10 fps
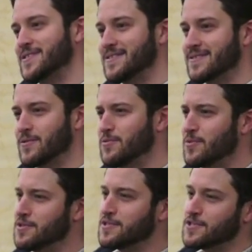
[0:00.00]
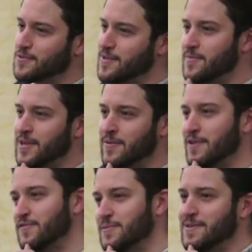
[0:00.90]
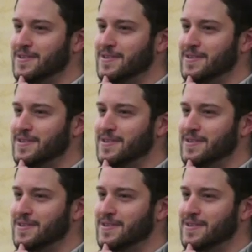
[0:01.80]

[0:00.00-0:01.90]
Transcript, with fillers: to, oh, what is this 3D printing right for me?